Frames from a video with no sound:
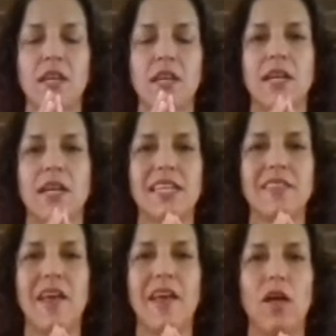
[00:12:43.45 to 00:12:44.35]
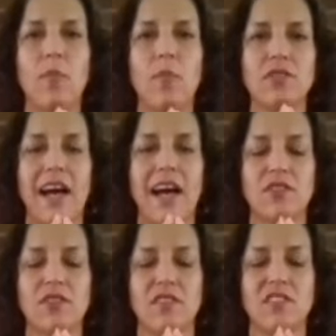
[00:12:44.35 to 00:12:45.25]
and taking the elbows out
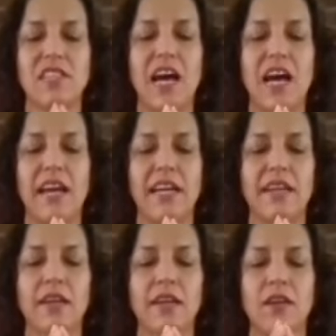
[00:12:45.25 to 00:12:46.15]
to the side,